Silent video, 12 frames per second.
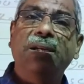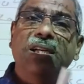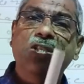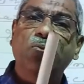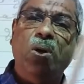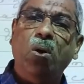
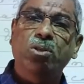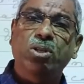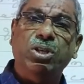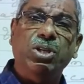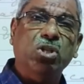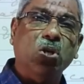this
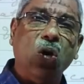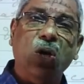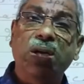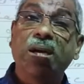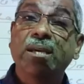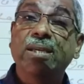velocity is
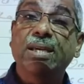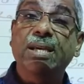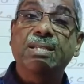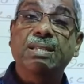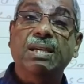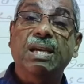called
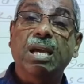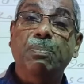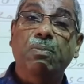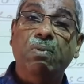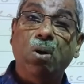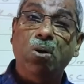escape
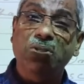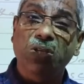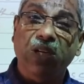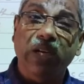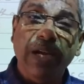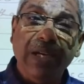
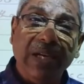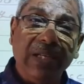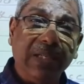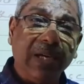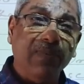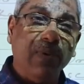velocity.
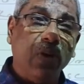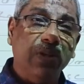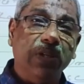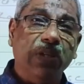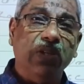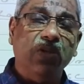Escape
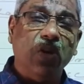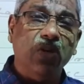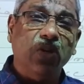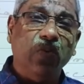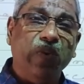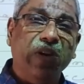velocity is
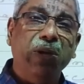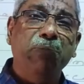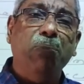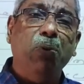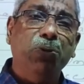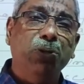also a very
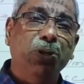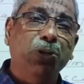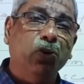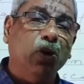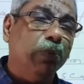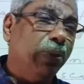important
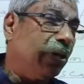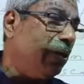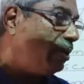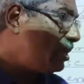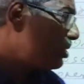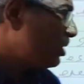topic in
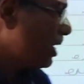this